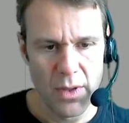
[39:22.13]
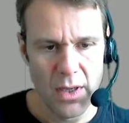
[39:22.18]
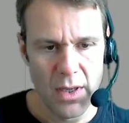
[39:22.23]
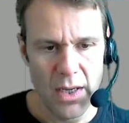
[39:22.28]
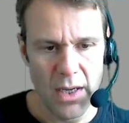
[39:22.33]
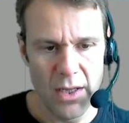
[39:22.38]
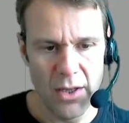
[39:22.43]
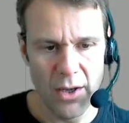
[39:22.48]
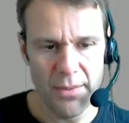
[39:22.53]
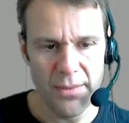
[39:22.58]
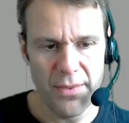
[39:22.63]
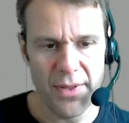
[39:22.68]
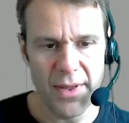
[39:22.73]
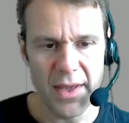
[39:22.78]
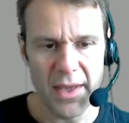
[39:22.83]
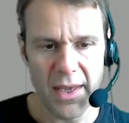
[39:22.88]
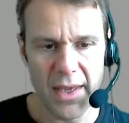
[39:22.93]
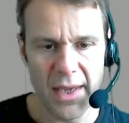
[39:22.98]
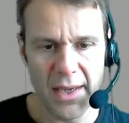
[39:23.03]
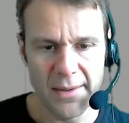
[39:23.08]
And I'm
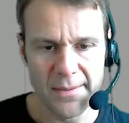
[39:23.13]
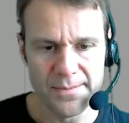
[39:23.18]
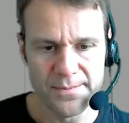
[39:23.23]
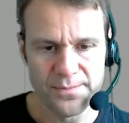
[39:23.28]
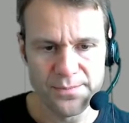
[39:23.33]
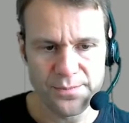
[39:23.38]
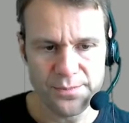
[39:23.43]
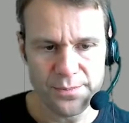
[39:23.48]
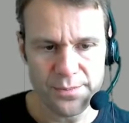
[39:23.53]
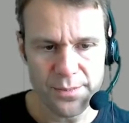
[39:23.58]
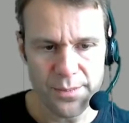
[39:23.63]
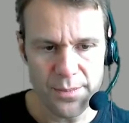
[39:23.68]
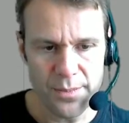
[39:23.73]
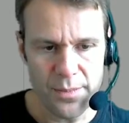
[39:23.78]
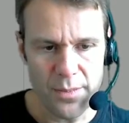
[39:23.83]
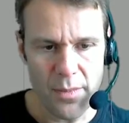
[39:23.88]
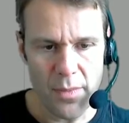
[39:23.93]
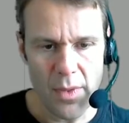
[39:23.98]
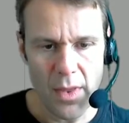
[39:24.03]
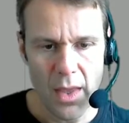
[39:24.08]
thinking
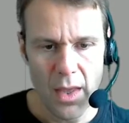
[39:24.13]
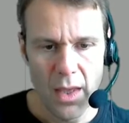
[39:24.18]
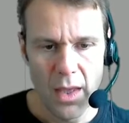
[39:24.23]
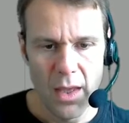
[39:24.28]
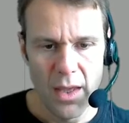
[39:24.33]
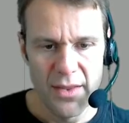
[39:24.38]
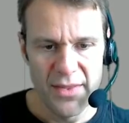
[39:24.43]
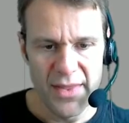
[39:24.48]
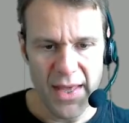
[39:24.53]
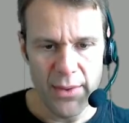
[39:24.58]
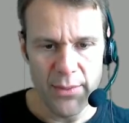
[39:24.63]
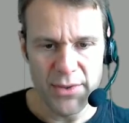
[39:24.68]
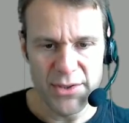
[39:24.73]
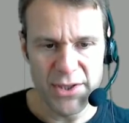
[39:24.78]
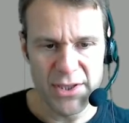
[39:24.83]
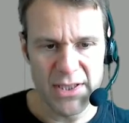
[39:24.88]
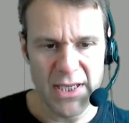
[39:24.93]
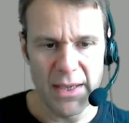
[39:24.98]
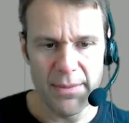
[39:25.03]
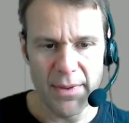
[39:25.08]
that we
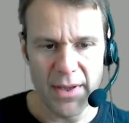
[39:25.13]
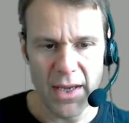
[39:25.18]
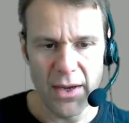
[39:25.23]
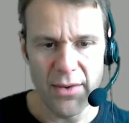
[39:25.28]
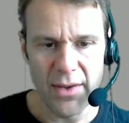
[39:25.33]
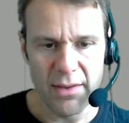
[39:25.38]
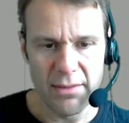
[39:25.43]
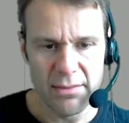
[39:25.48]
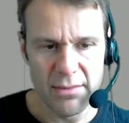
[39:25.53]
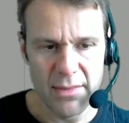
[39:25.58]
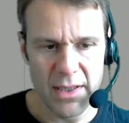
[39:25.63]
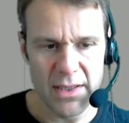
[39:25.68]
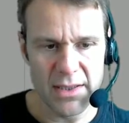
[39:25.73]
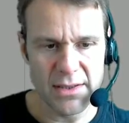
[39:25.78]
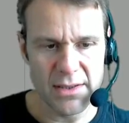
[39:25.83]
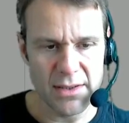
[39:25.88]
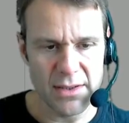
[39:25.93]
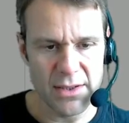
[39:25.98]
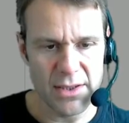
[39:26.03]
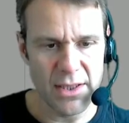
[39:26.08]
just keep it going. It
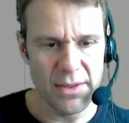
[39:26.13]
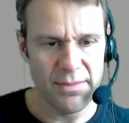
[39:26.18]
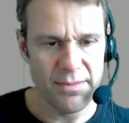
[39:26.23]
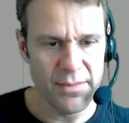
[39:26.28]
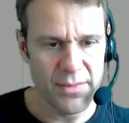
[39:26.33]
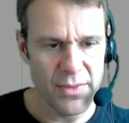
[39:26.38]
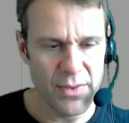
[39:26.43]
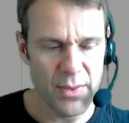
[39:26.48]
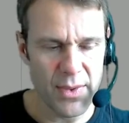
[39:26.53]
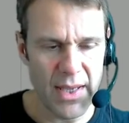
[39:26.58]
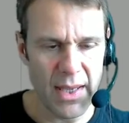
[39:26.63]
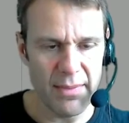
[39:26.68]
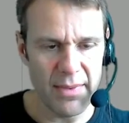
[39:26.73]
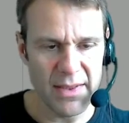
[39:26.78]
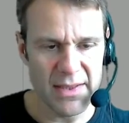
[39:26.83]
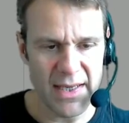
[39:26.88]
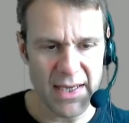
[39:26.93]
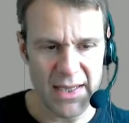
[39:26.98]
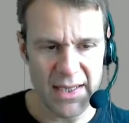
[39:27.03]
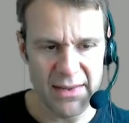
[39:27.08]
doesn't. We keep
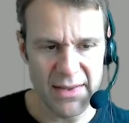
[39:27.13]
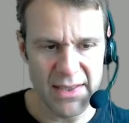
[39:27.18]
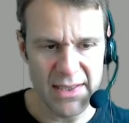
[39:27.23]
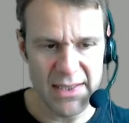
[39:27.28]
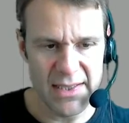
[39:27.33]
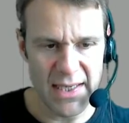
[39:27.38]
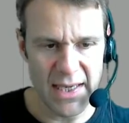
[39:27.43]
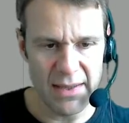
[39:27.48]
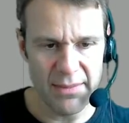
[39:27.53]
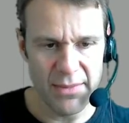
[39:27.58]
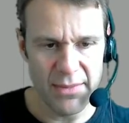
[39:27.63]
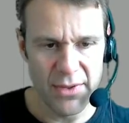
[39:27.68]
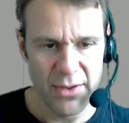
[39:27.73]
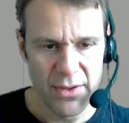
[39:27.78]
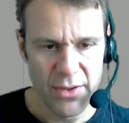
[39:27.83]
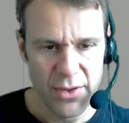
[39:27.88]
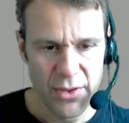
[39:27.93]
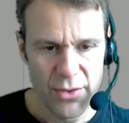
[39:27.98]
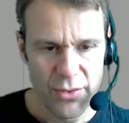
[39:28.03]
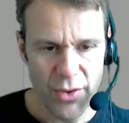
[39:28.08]
exactly the same
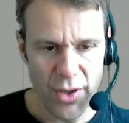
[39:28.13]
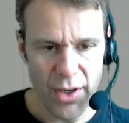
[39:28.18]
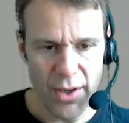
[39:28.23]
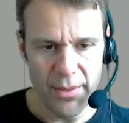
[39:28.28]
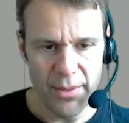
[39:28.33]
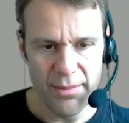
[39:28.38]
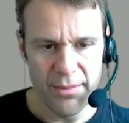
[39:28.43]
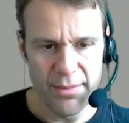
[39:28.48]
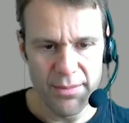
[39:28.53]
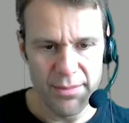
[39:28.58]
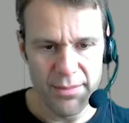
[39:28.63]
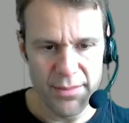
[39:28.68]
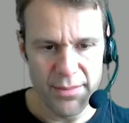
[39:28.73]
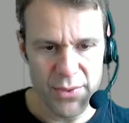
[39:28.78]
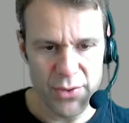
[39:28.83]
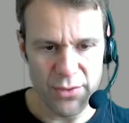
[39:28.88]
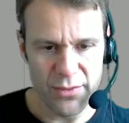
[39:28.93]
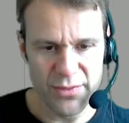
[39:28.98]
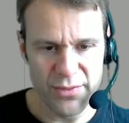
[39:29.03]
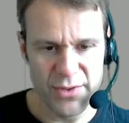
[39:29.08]

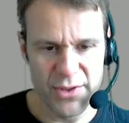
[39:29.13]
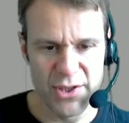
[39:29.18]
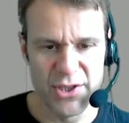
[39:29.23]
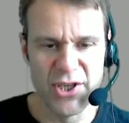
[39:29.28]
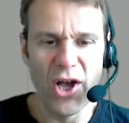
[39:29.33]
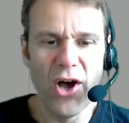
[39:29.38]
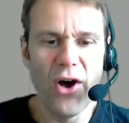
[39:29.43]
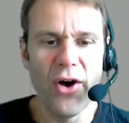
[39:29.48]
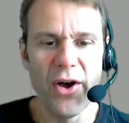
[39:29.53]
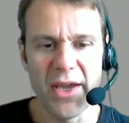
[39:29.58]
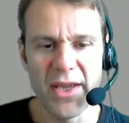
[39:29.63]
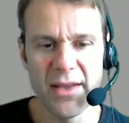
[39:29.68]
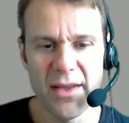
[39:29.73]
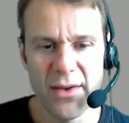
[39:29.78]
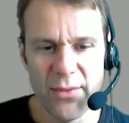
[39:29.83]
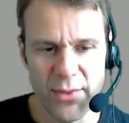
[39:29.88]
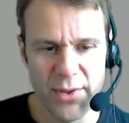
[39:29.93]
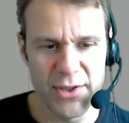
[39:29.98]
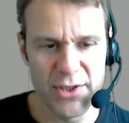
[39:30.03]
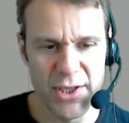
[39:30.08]
sort of design,
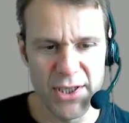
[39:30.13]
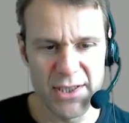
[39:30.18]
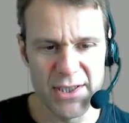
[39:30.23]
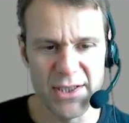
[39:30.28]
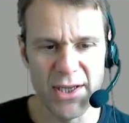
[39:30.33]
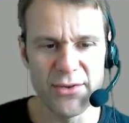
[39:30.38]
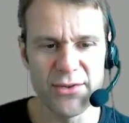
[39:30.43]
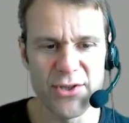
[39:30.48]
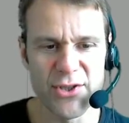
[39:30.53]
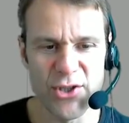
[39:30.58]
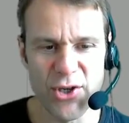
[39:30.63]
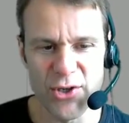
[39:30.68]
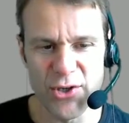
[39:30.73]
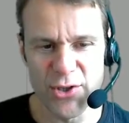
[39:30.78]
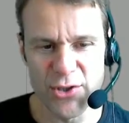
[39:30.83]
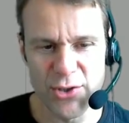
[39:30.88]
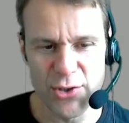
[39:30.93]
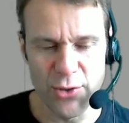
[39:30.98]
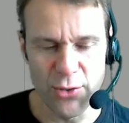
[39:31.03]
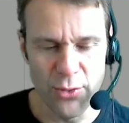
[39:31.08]
which is no design
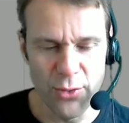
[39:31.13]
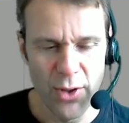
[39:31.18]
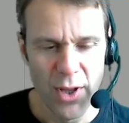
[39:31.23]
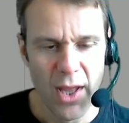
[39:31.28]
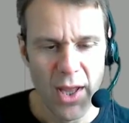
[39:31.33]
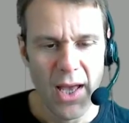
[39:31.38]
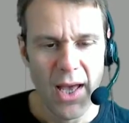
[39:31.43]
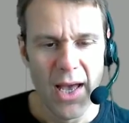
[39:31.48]
at all.